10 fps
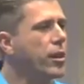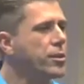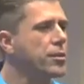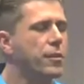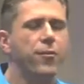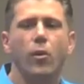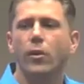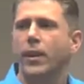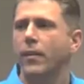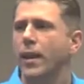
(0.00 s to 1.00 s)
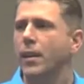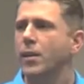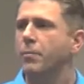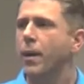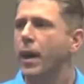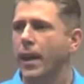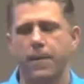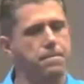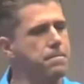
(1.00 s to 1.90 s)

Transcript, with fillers: toxins are floating around in your body.